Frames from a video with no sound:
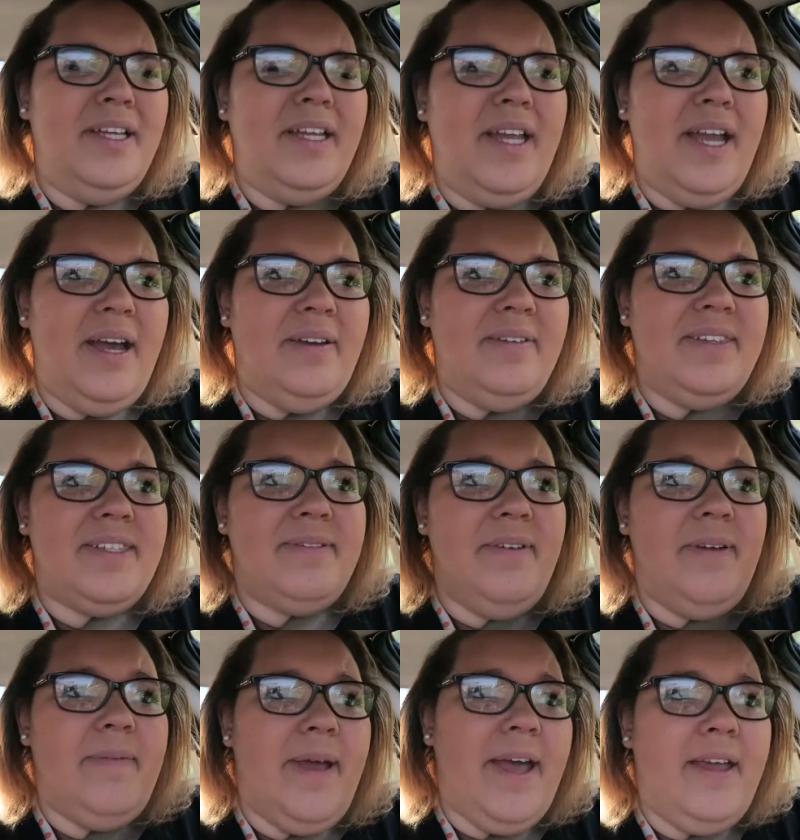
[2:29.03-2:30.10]
yeah, that's where
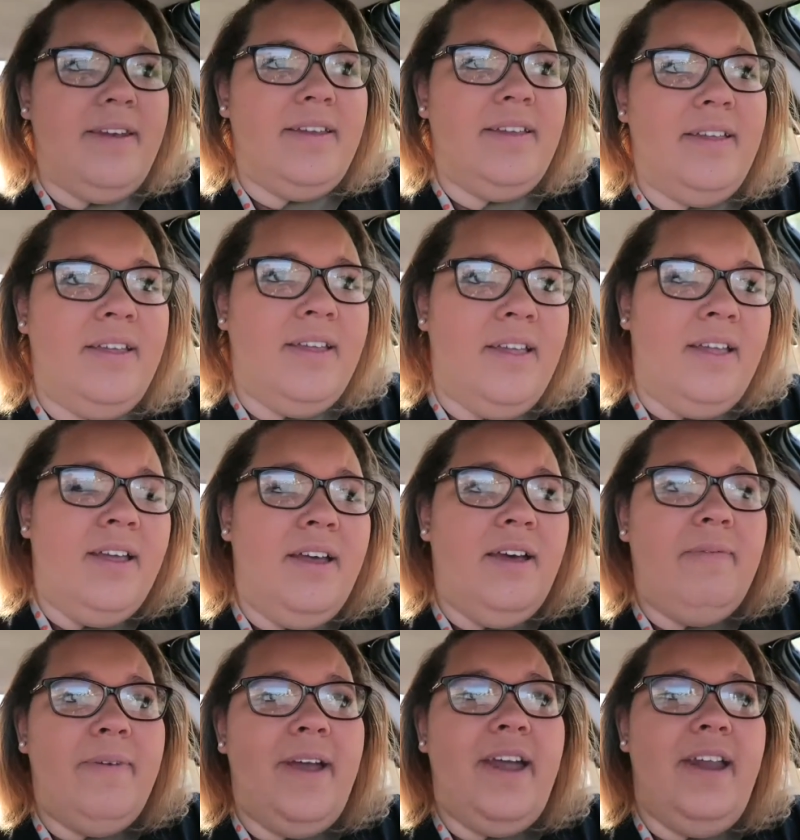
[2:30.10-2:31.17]
I'm at.
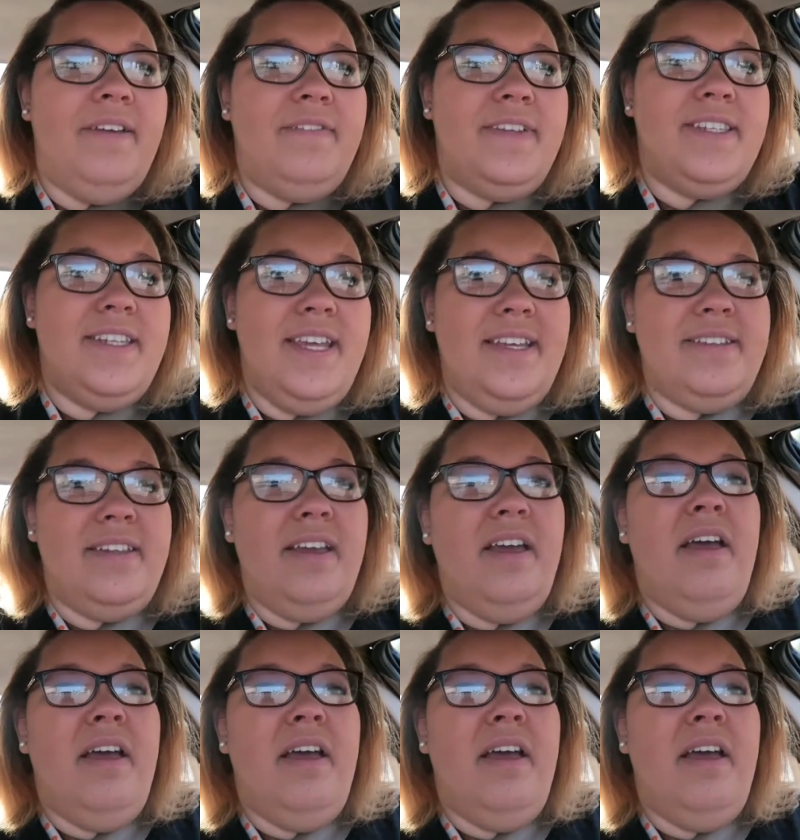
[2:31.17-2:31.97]
Oh my god, I have to sneeze.